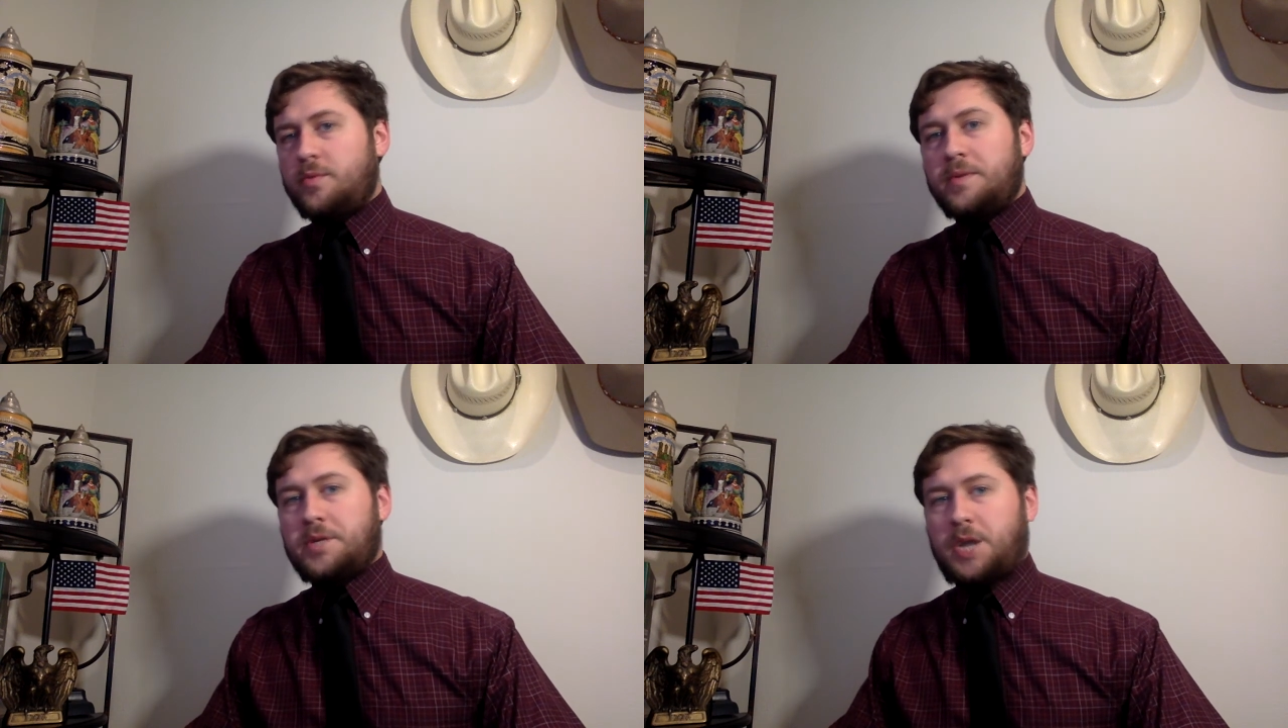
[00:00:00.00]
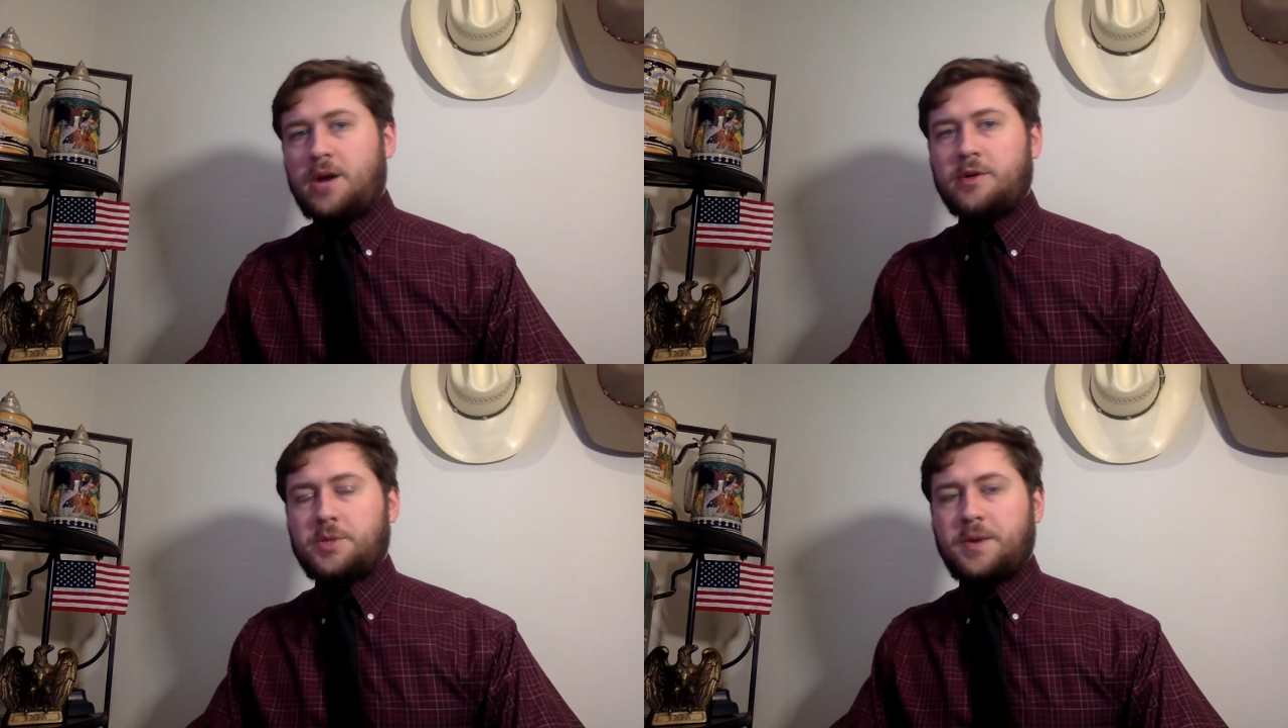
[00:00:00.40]
be
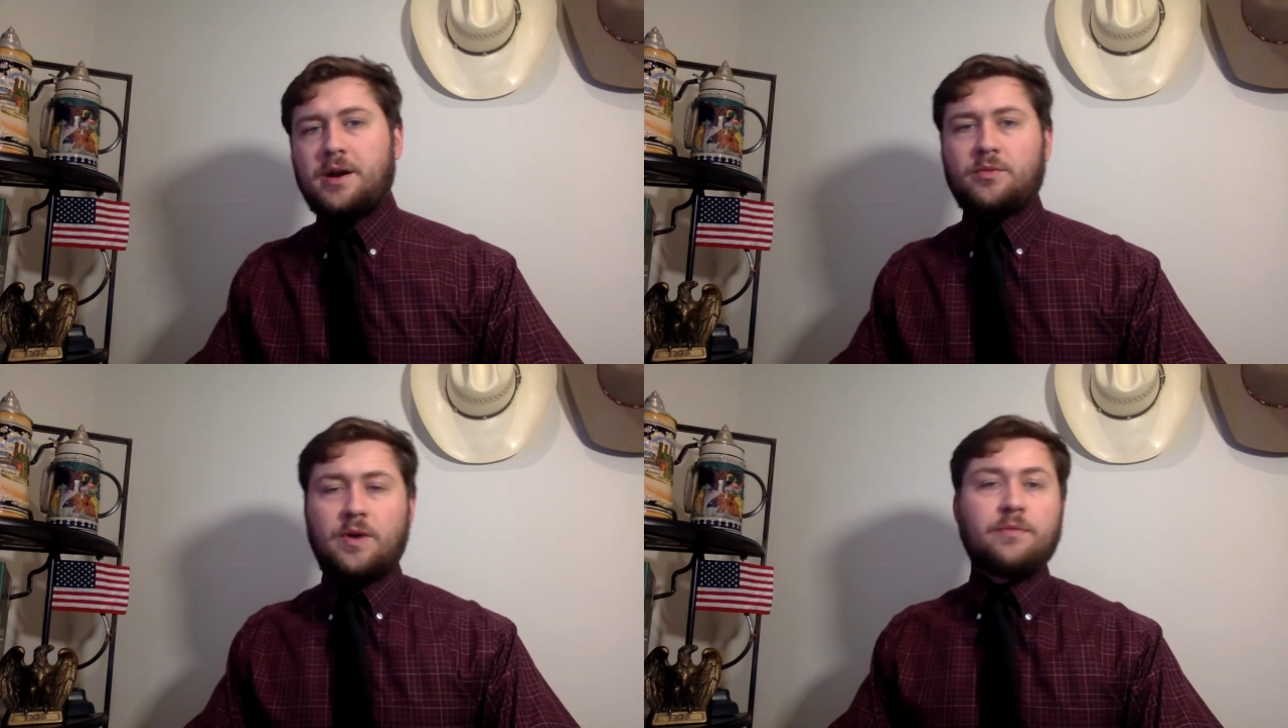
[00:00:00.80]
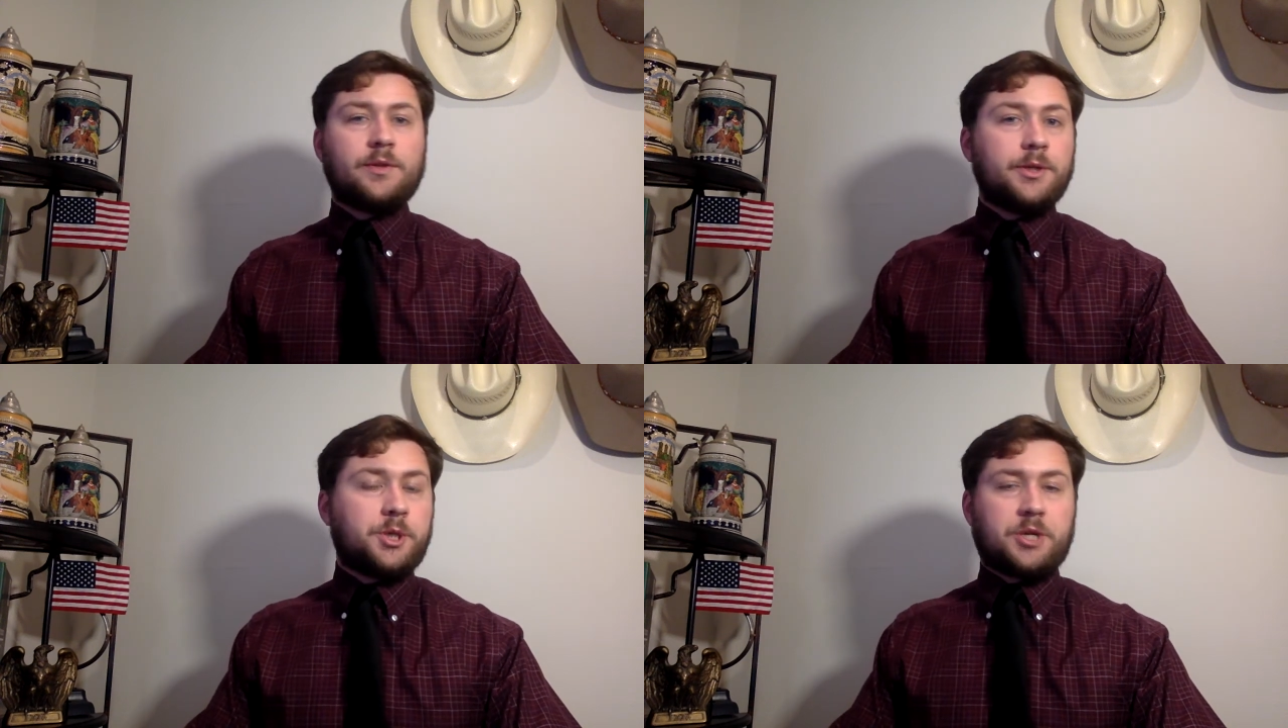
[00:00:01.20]
challenged by a
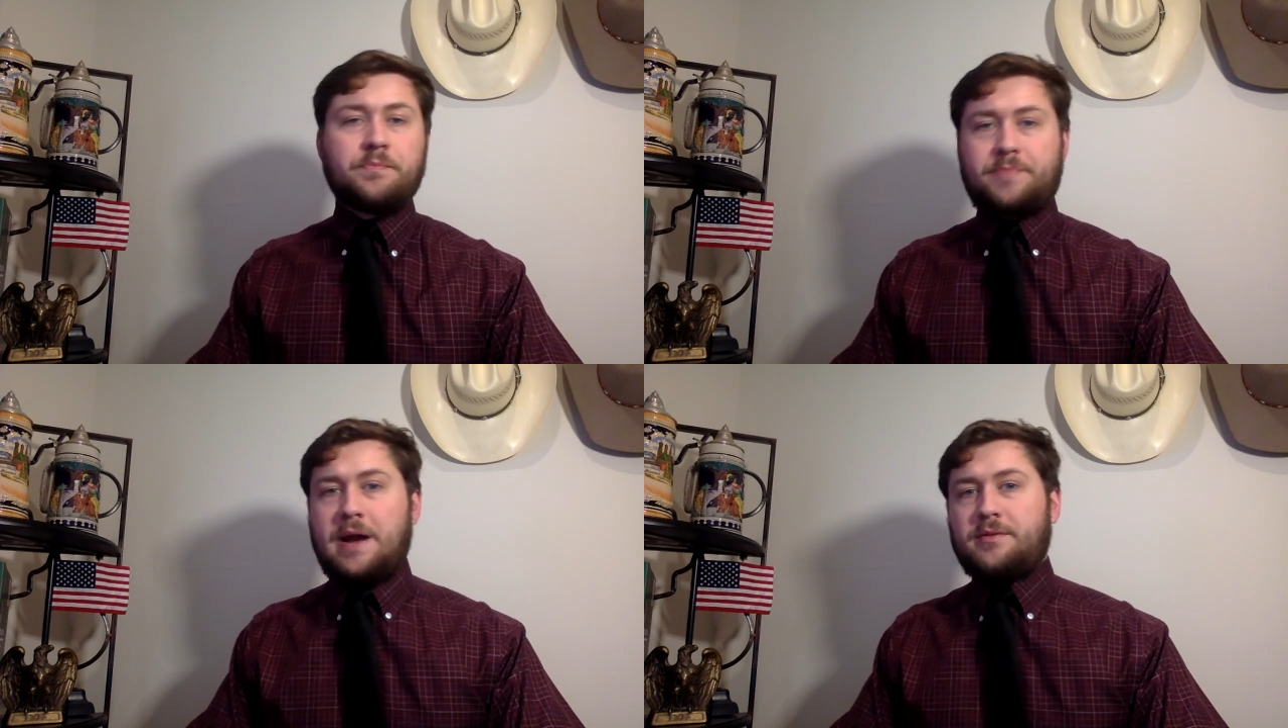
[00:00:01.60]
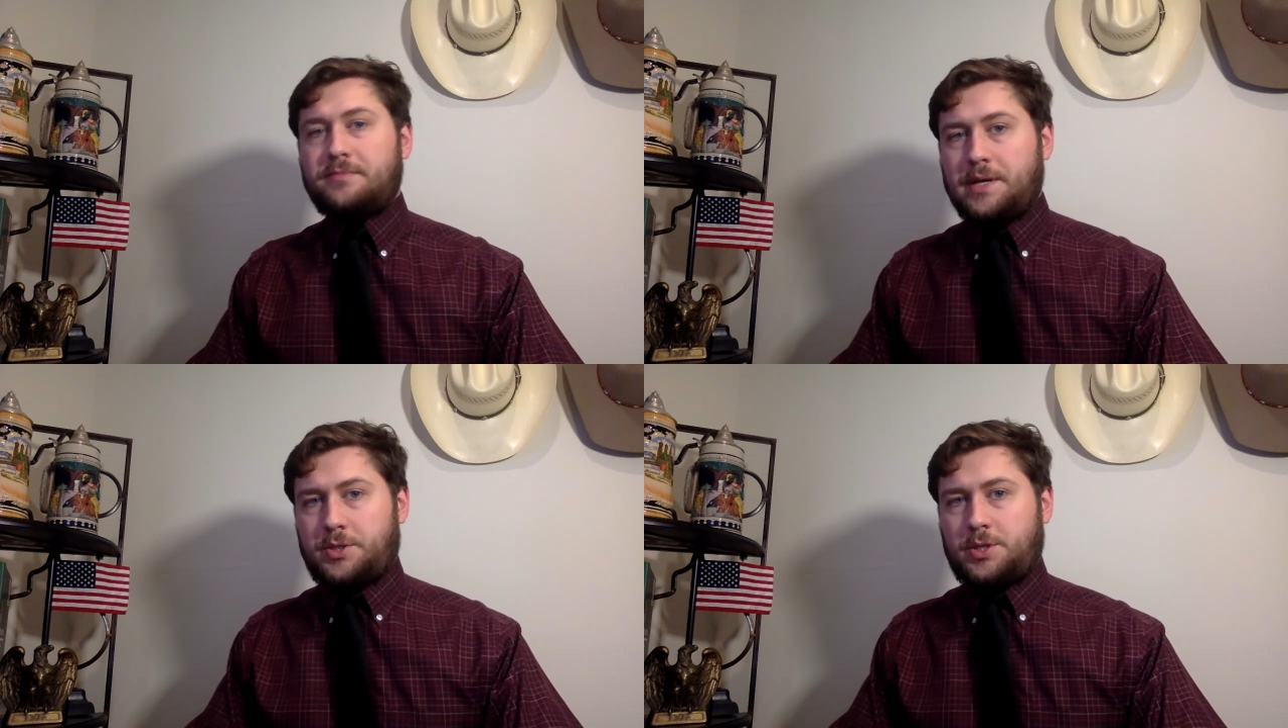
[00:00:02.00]
revolution-bound
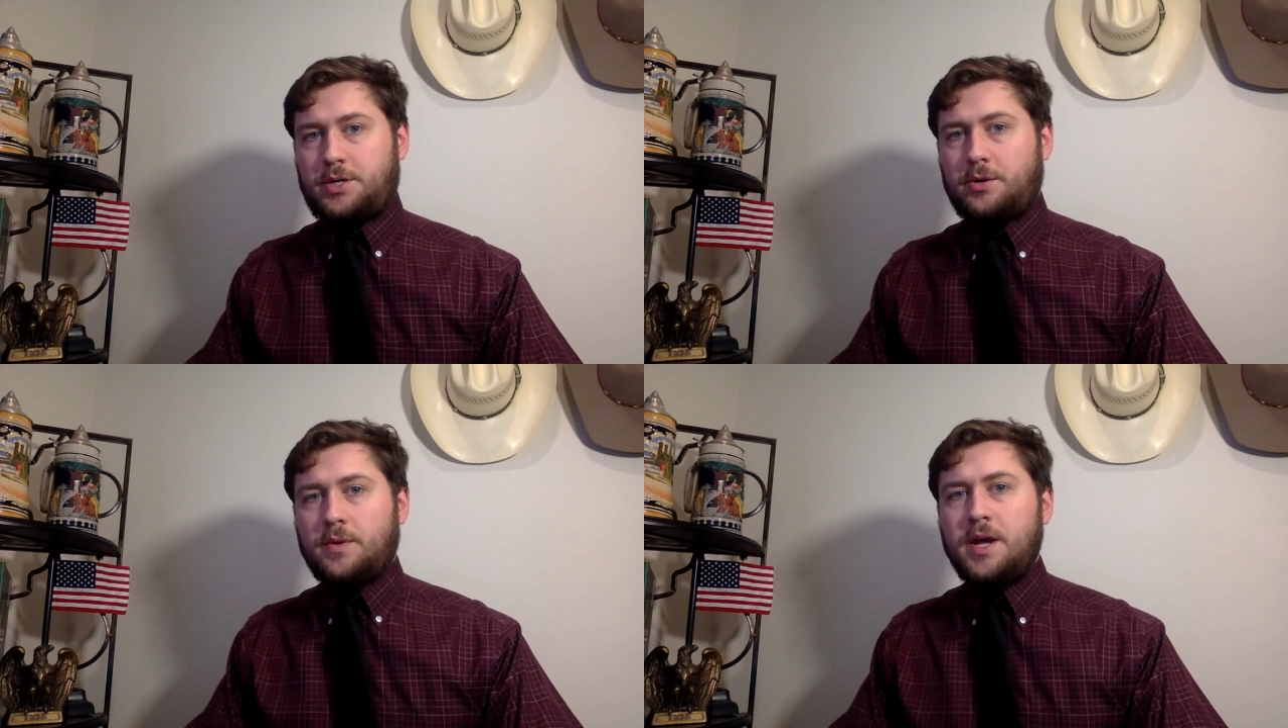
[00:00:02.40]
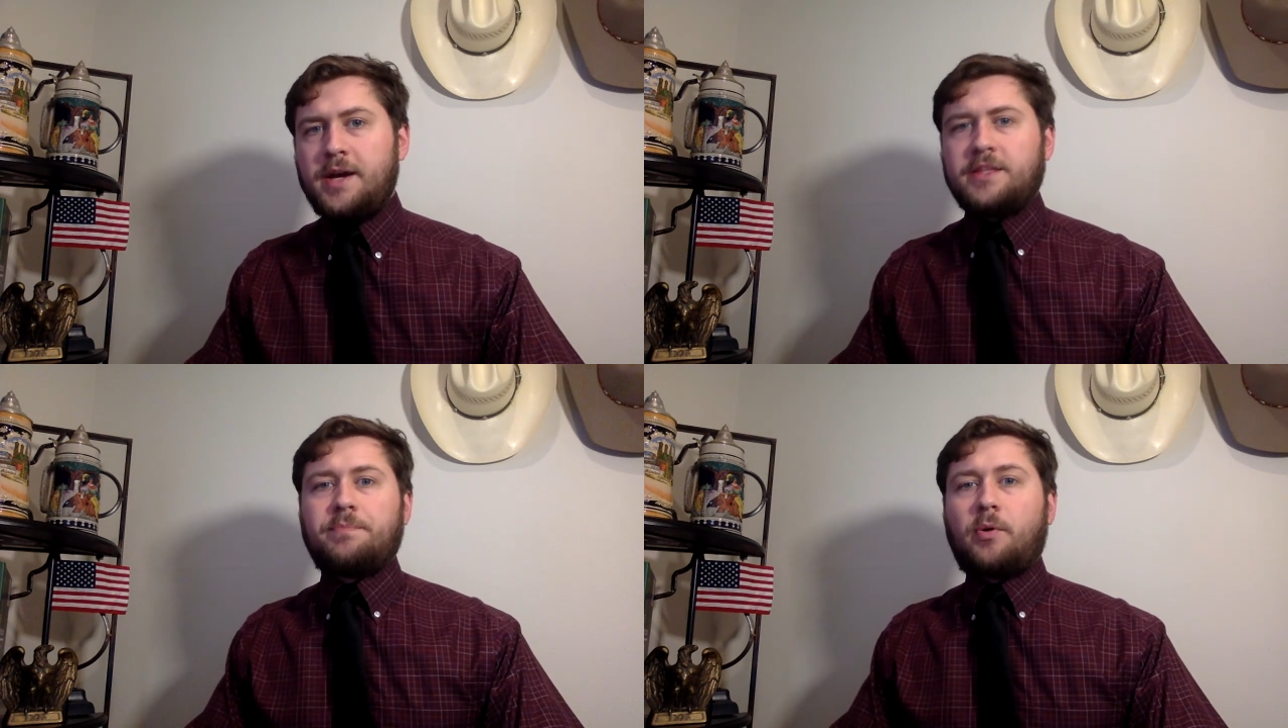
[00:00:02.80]
Mexico.
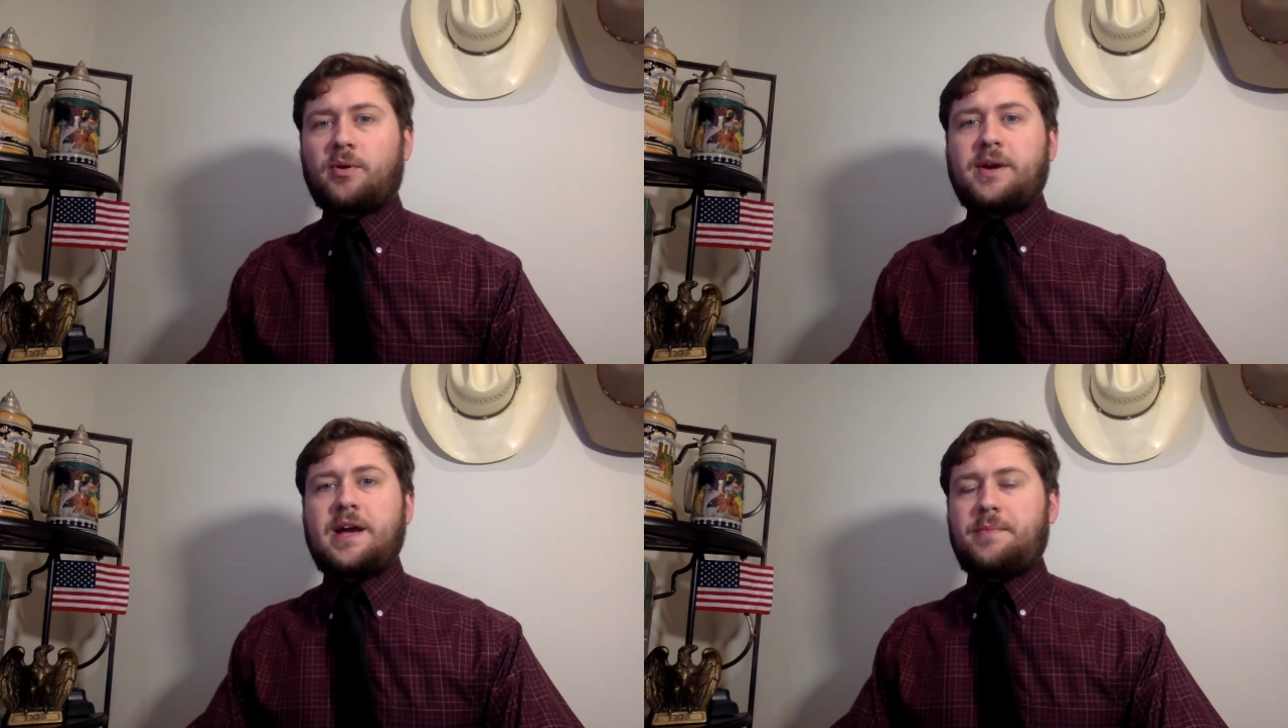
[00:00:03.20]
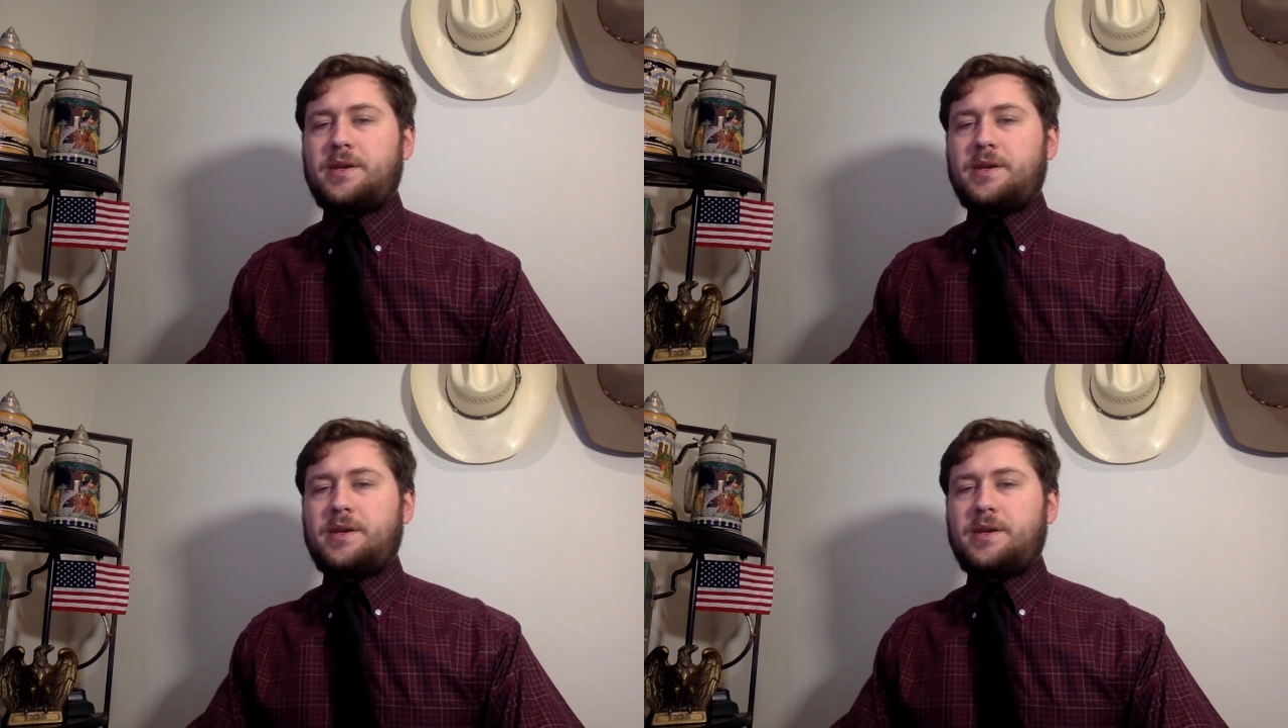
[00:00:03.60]
The border had been